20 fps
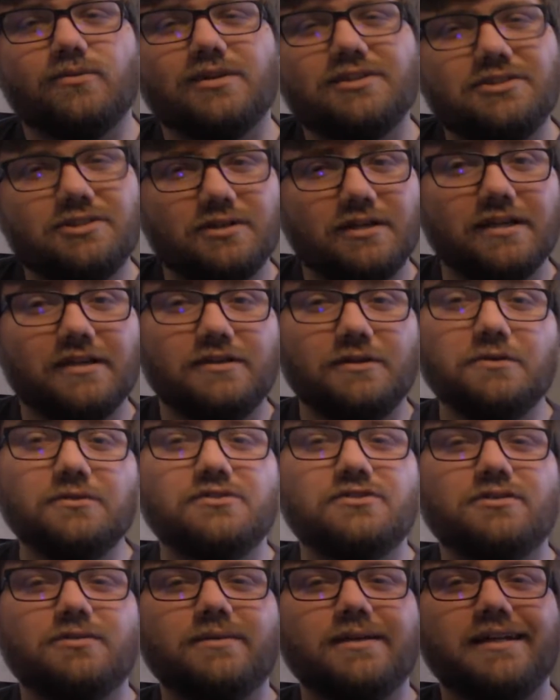Once you get
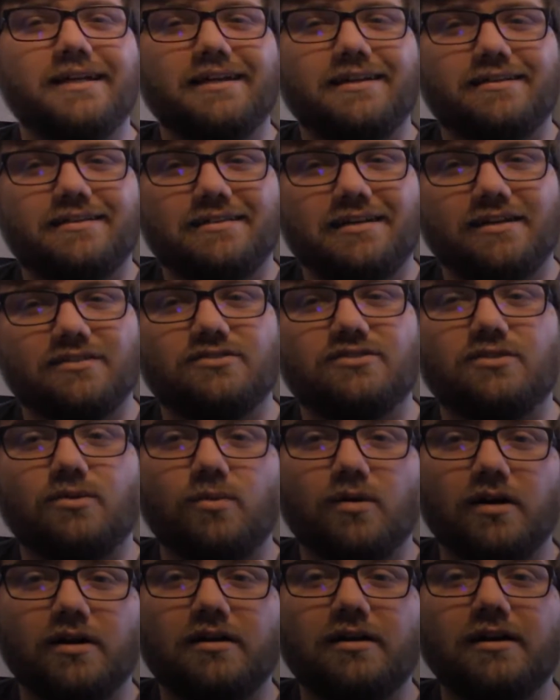used to it, it tends to
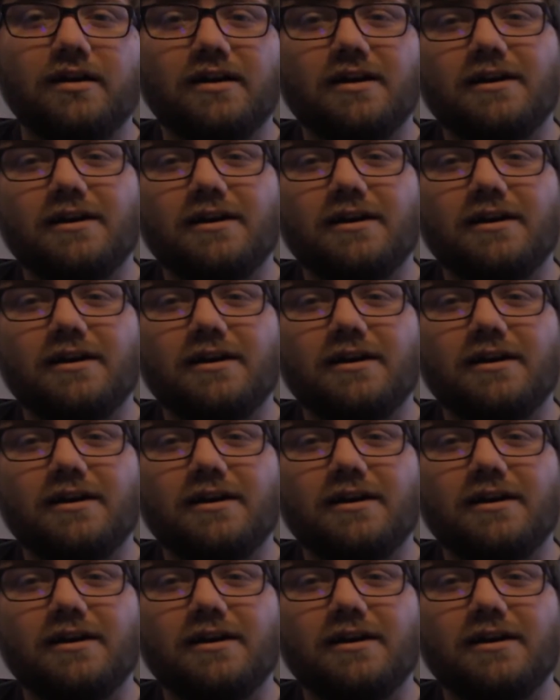work,